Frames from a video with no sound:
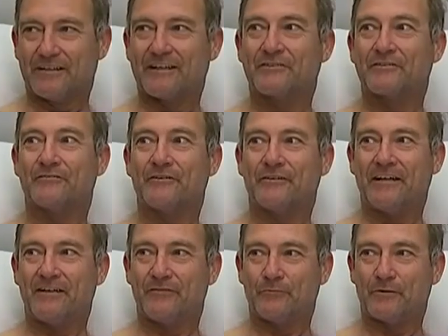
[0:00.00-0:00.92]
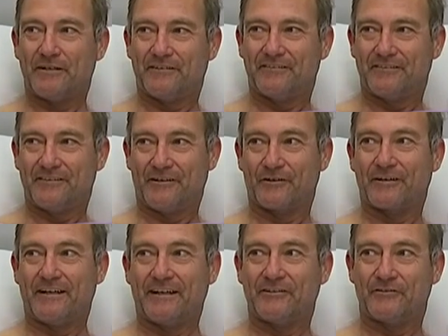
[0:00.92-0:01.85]
Legs are very heavy when they're not
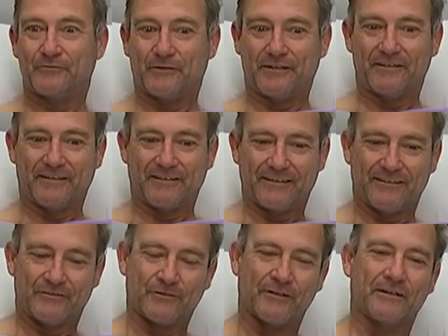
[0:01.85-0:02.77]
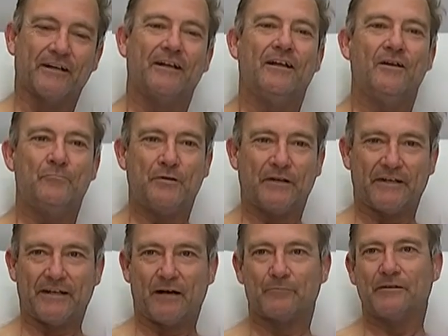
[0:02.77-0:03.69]
connected to anything, and trying to pick
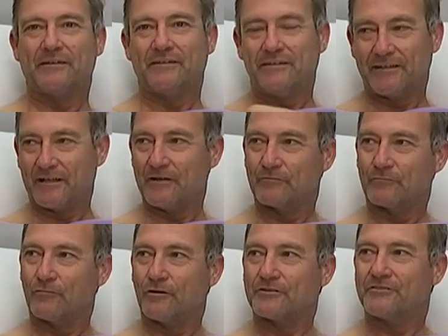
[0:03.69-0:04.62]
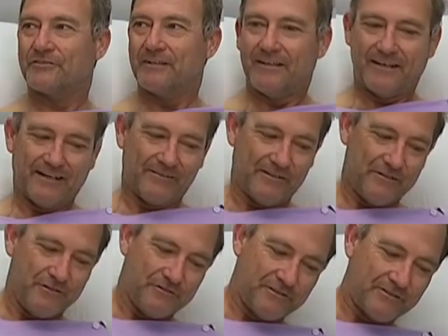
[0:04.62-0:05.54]
it up and get over rocks and
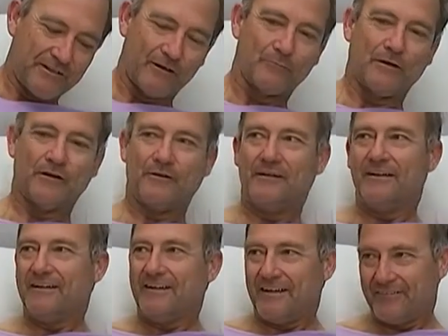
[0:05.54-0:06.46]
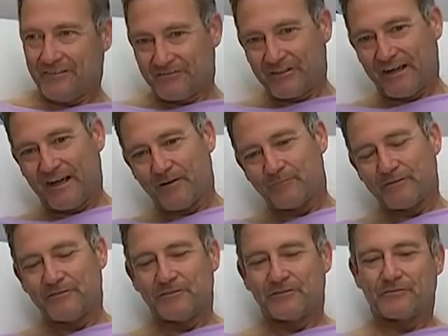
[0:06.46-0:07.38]
then use this elbow and this arm
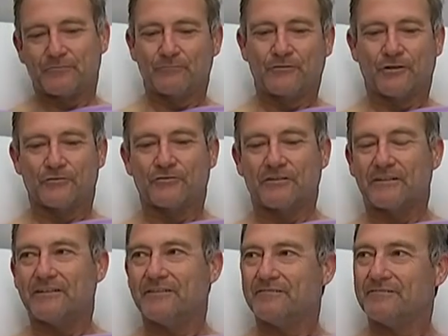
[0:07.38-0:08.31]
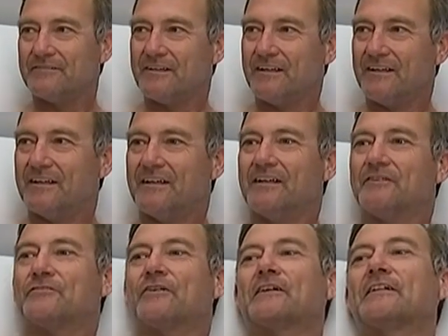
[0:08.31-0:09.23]
and just constantly
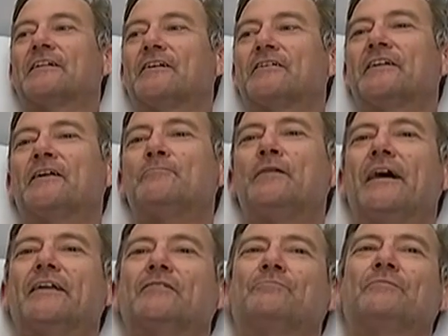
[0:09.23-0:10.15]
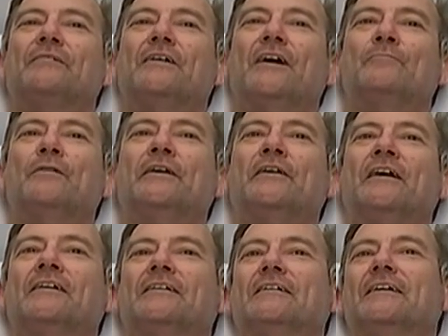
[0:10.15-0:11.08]
struggling. I'd get about a
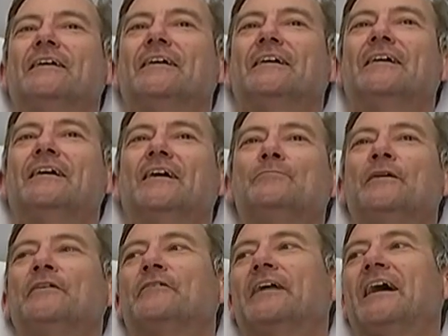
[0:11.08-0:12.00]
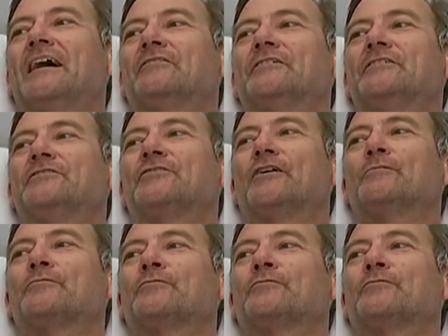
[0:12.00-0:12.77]
metre, a metre and a half each time